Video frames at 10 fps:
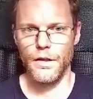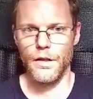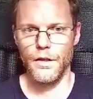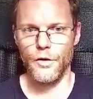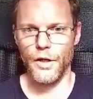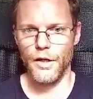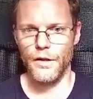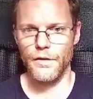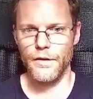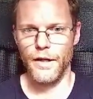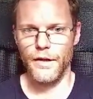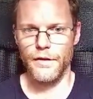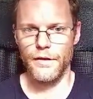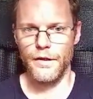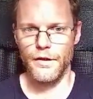Okay, then
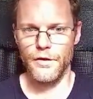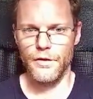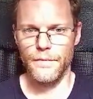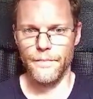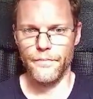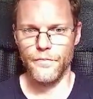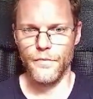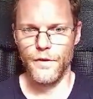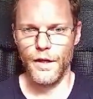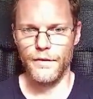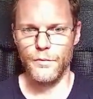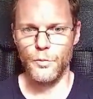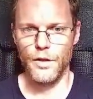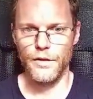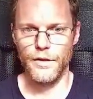here that
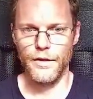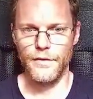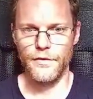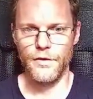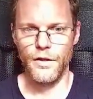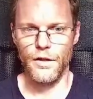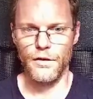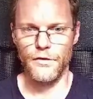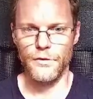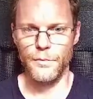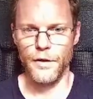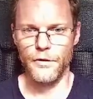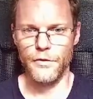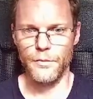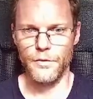one is called
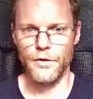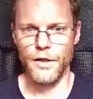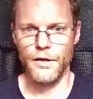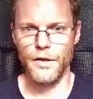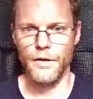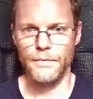spectrum tunnel,